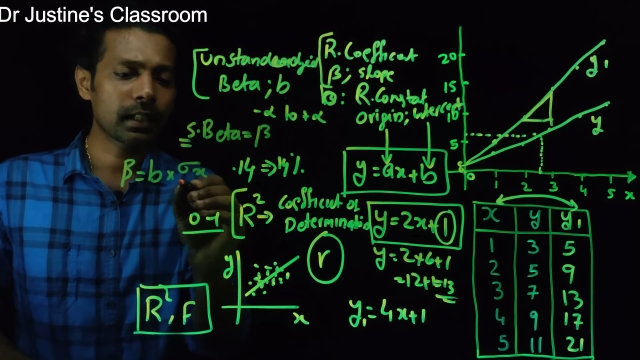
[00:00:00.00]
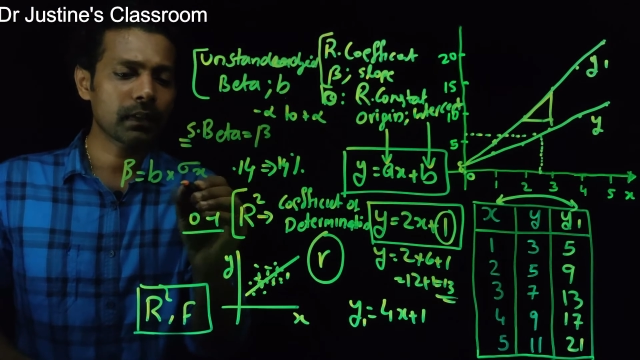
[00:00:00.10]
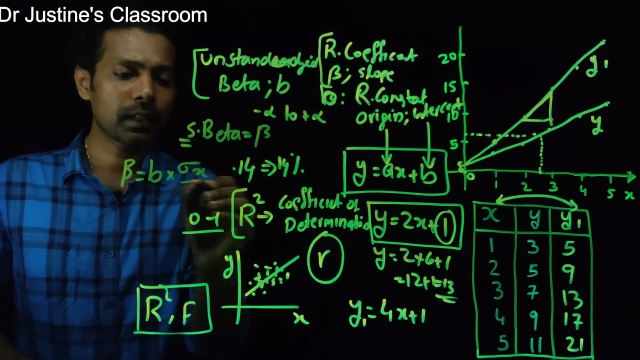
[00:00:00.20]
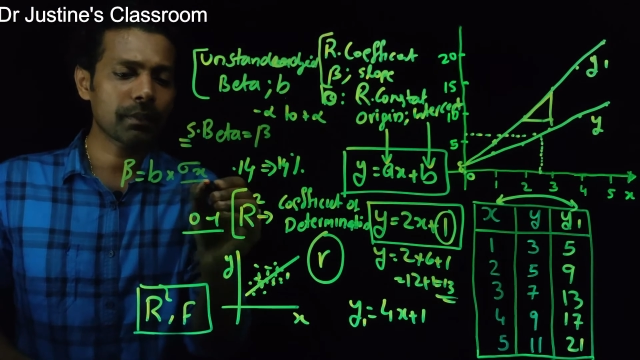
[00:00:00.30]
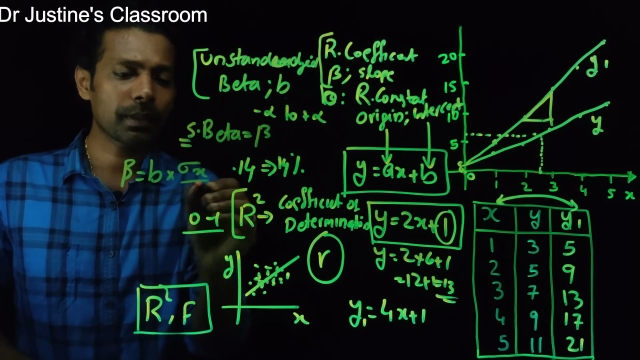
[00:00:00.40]

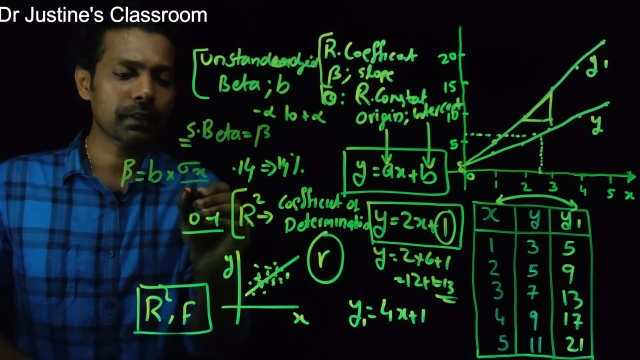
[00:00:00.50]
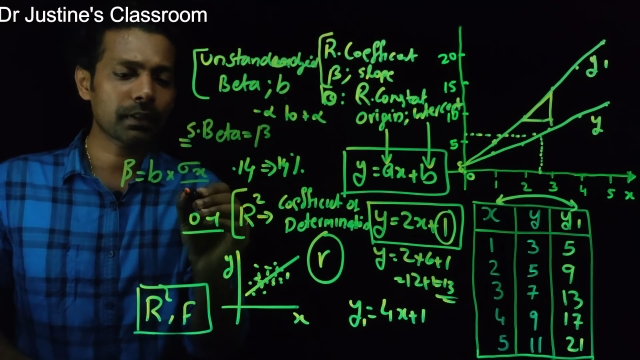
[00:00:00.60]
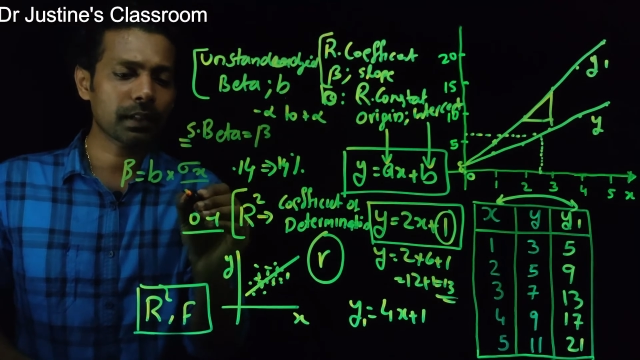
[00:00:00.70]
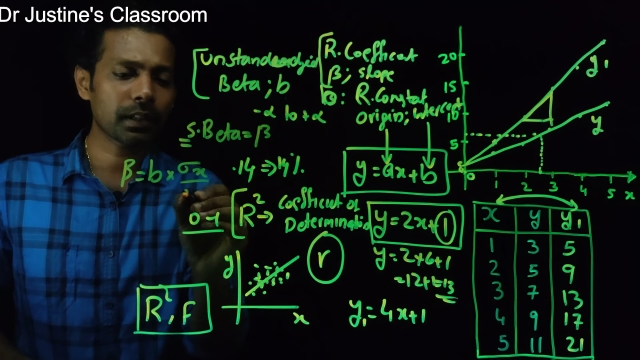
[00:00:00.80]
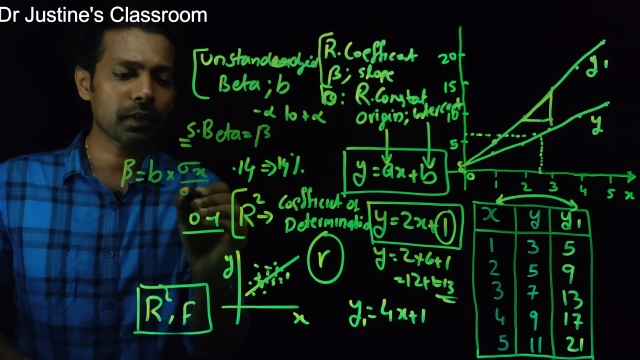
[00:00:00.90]
divided by
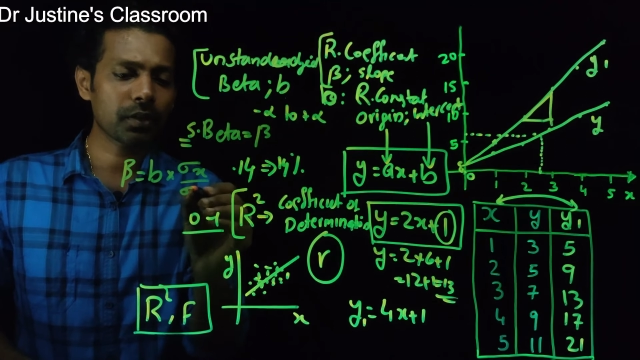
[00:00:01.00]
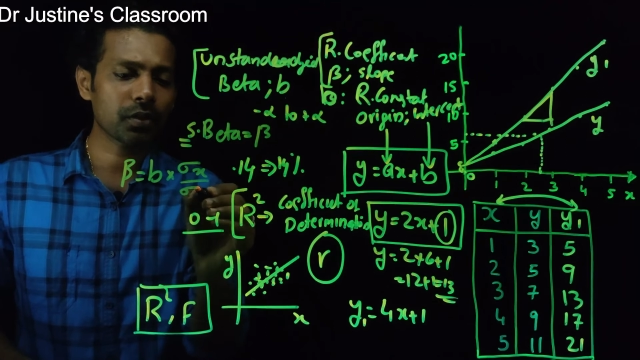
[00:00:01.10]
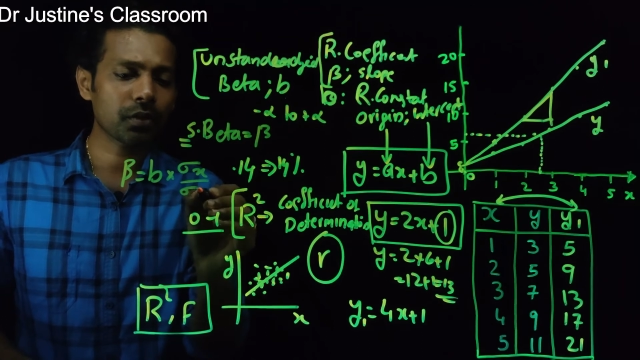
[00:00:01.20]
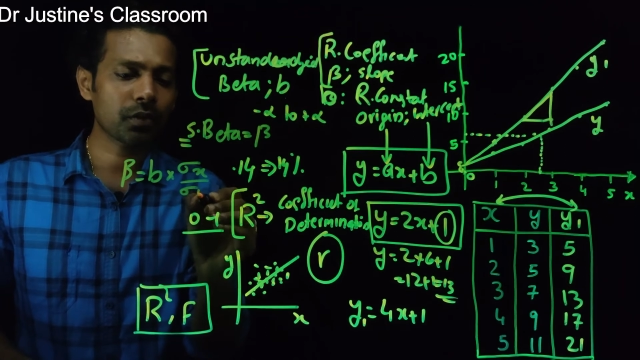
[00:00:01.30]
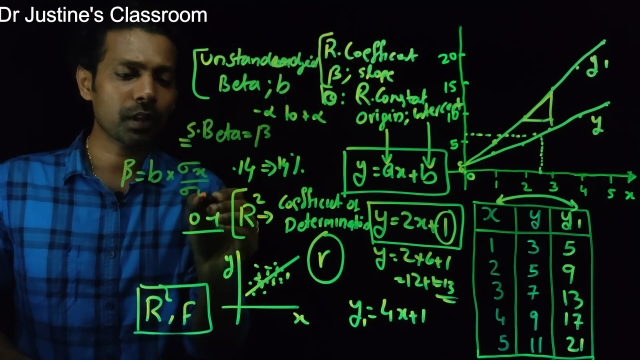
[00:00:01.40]
standard
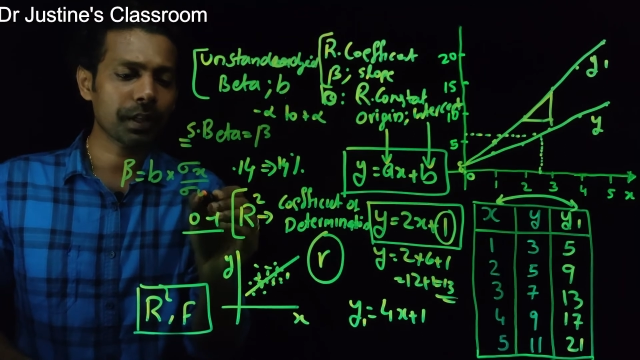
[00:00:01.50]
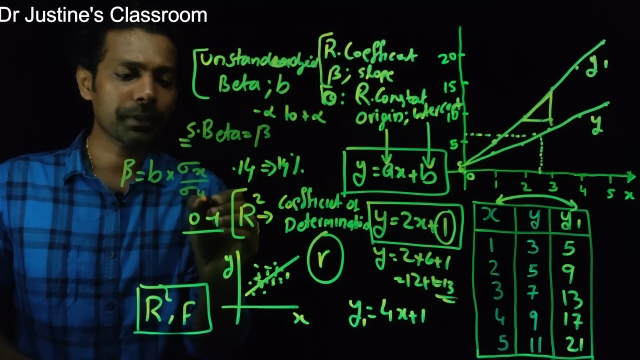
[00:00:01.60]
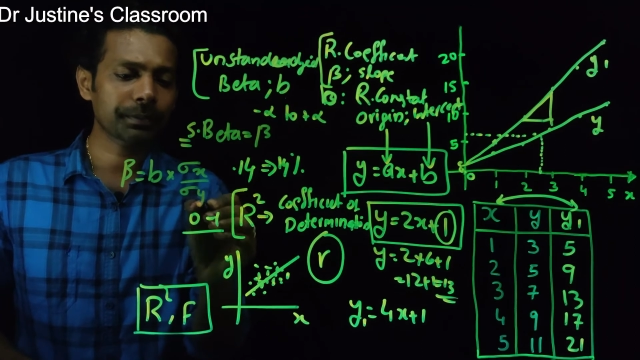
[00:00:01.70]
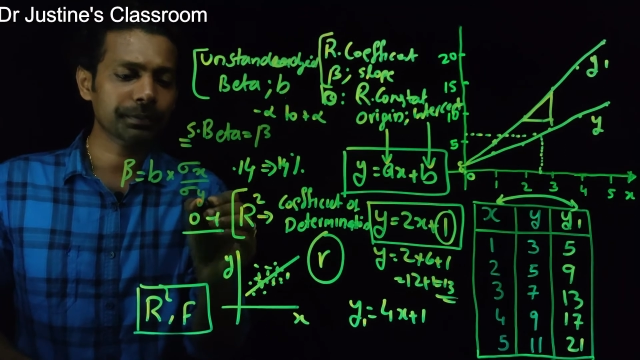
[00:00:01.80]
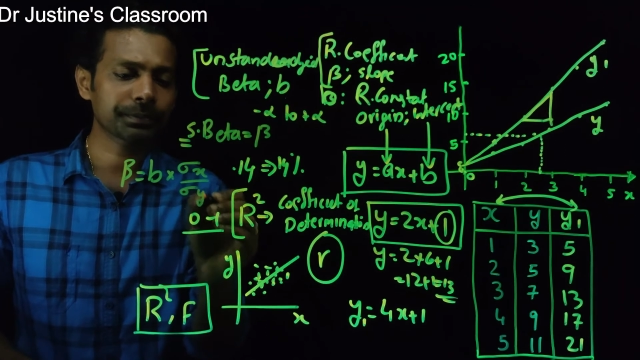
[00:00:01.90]
deviation of
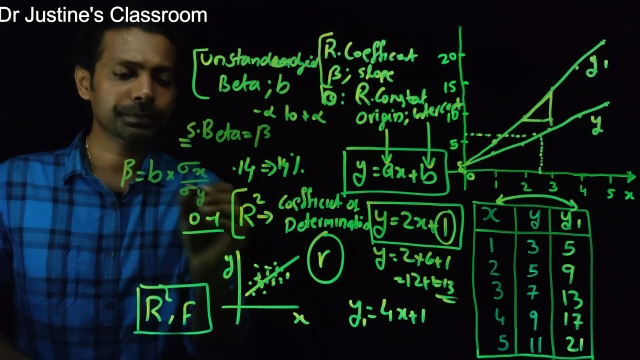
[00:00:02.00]
Y.